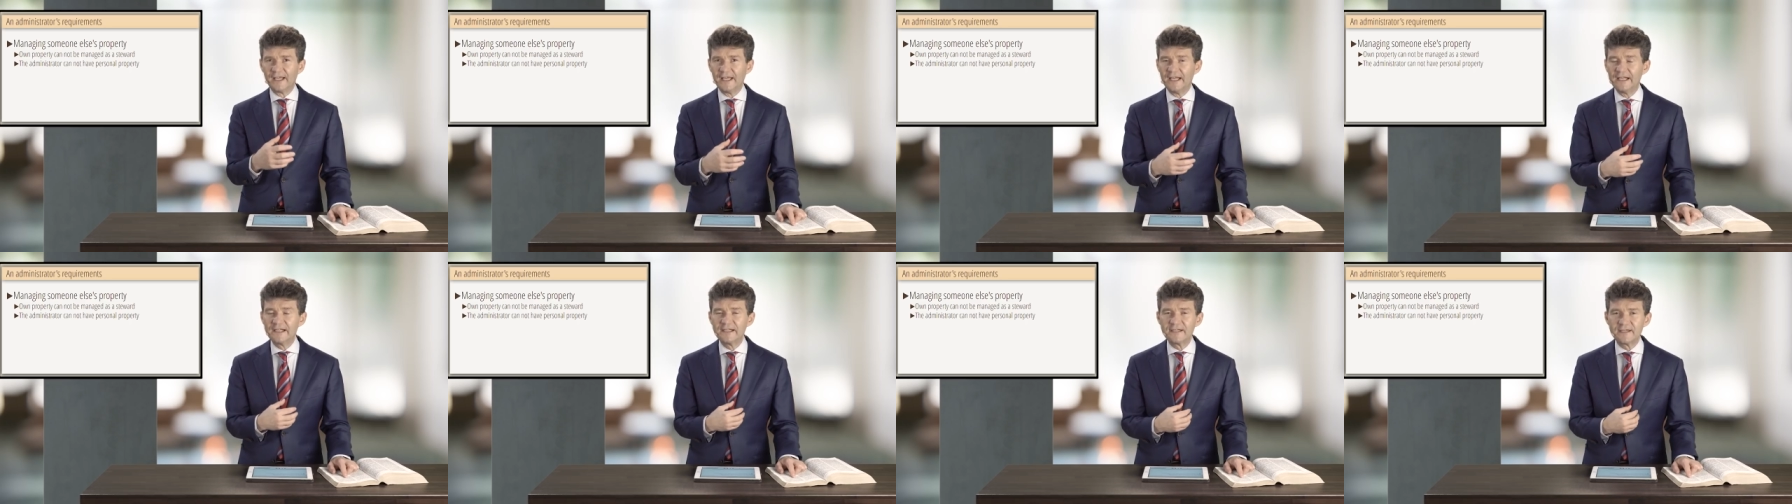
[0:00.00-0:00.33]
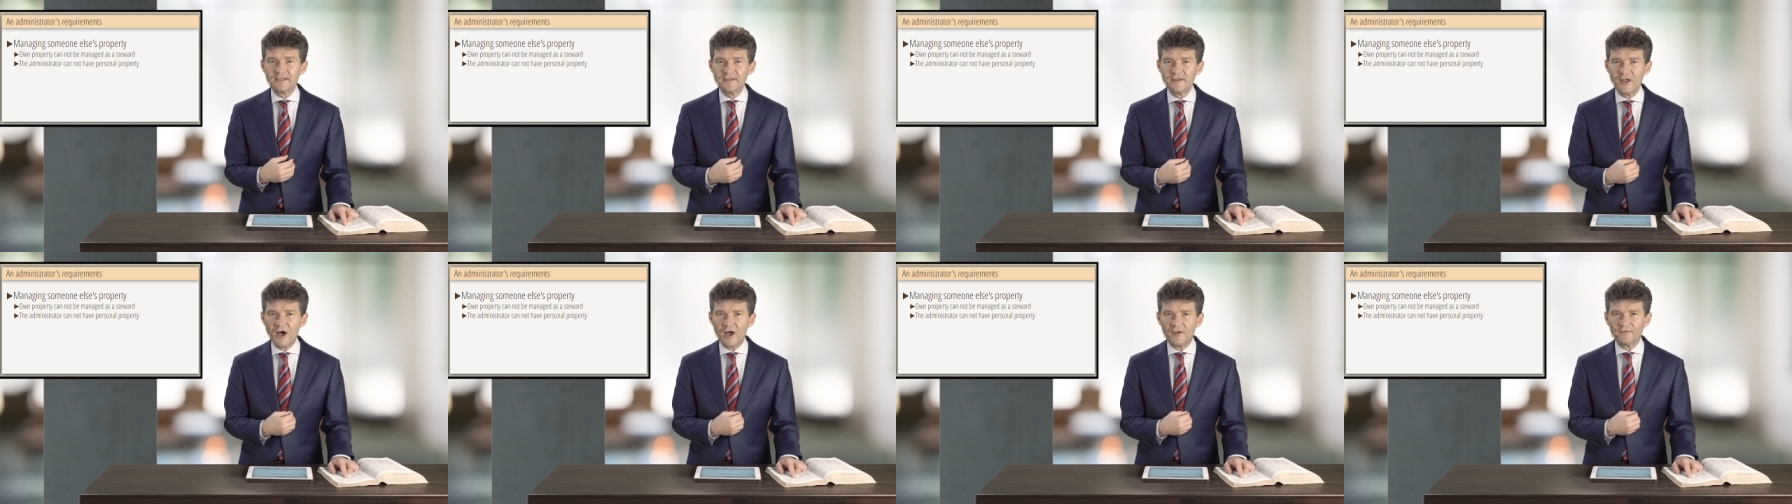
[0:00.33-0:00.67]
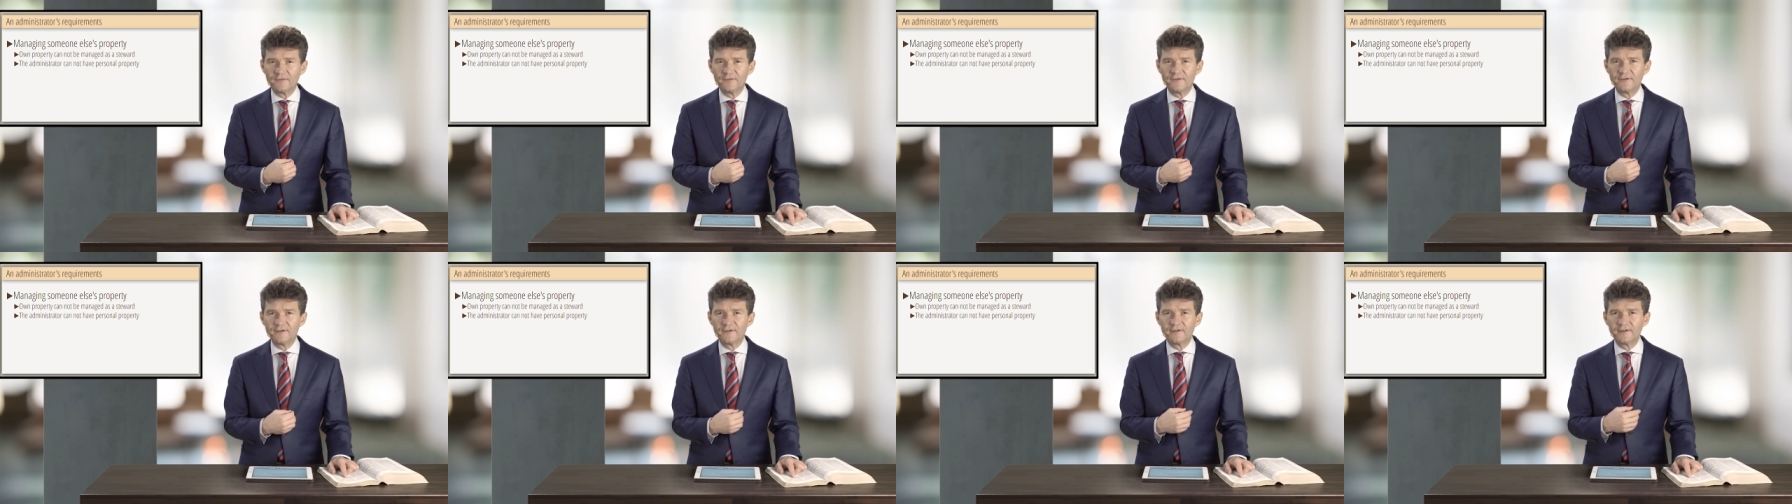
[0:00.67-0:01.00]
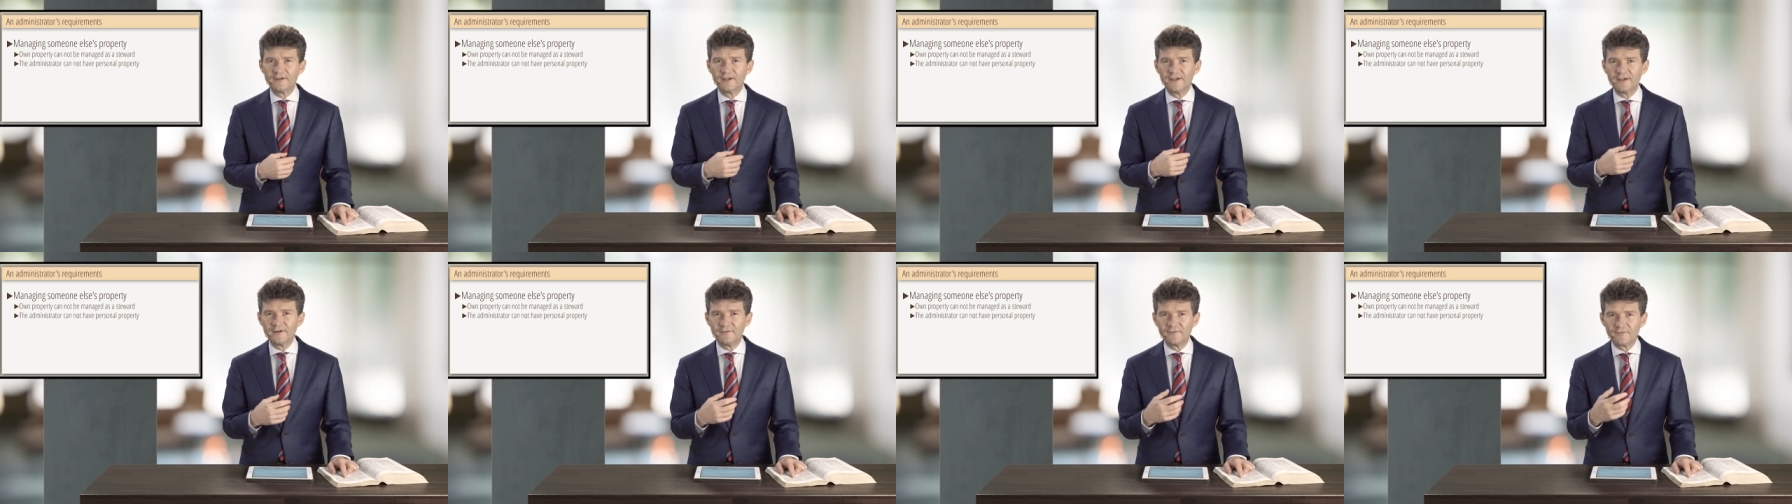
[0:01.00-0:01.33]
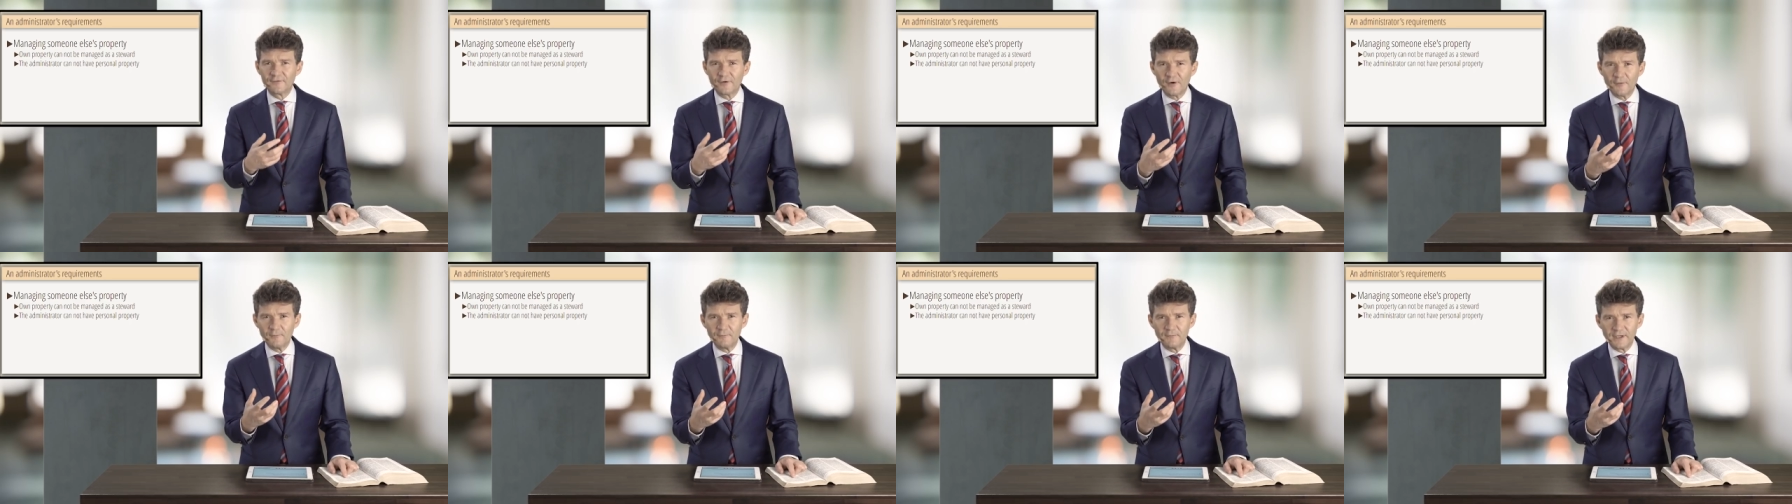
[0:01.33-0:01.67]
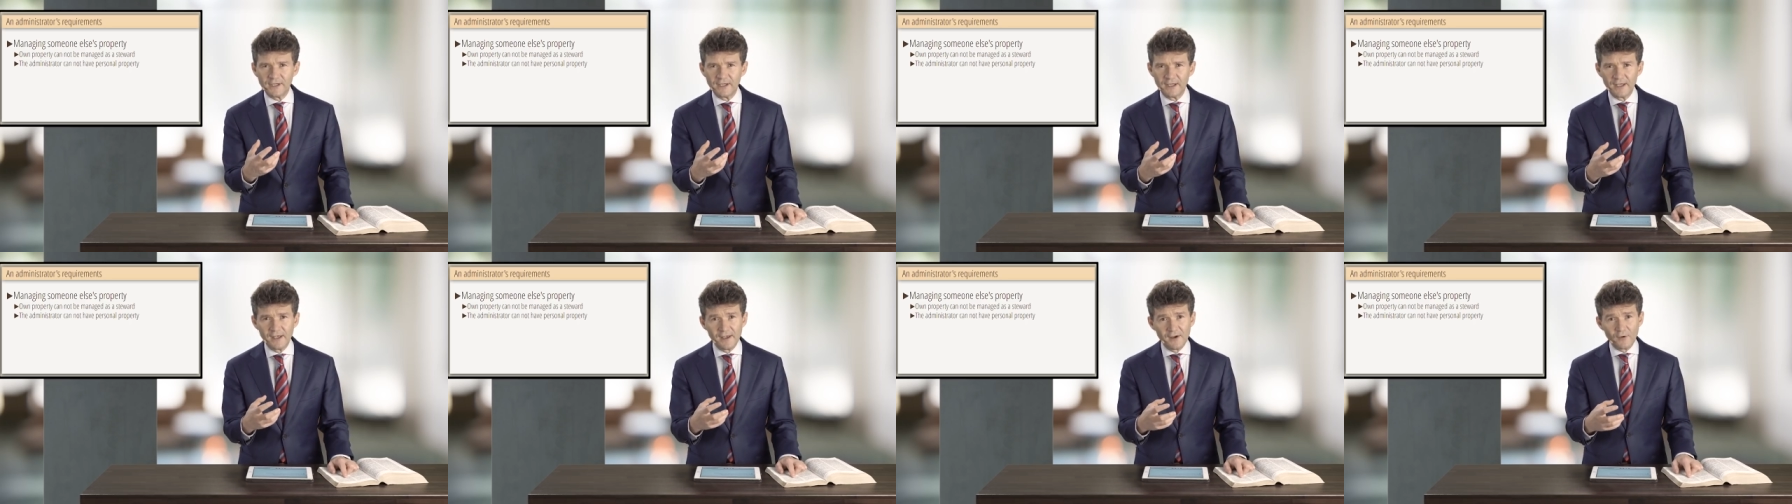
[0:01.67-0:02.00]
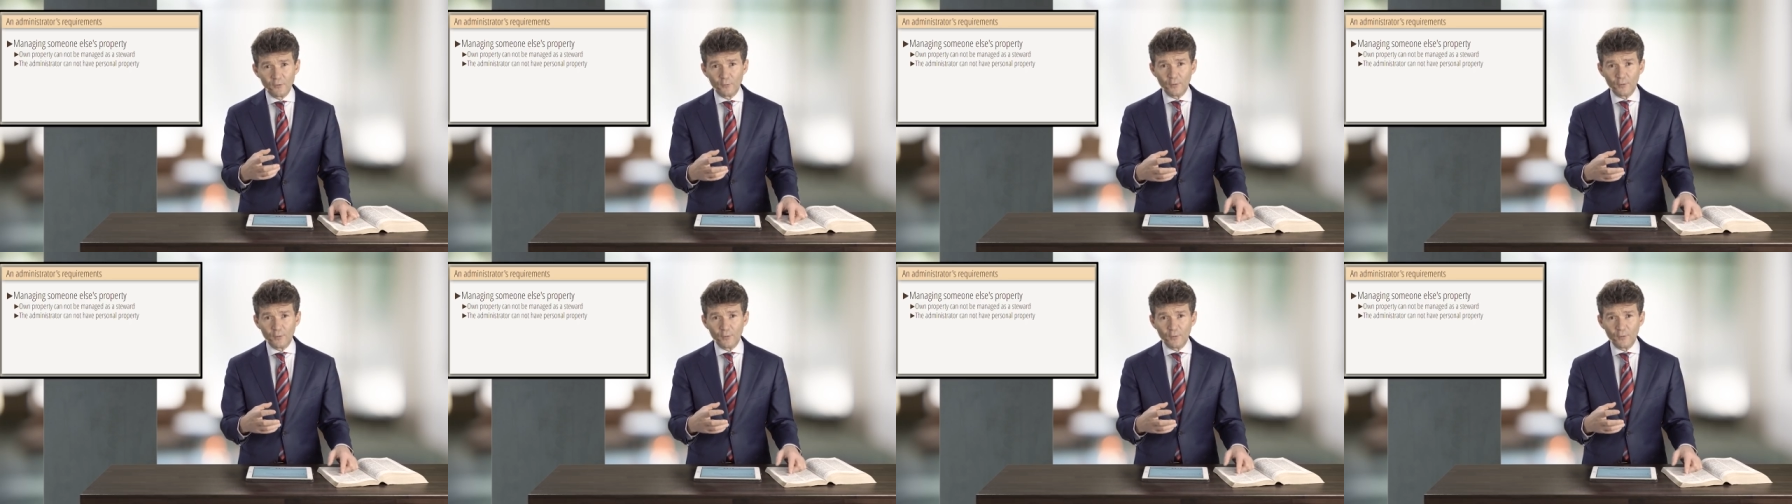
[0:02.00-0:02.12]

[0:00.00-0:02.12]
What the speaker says: it's not from me.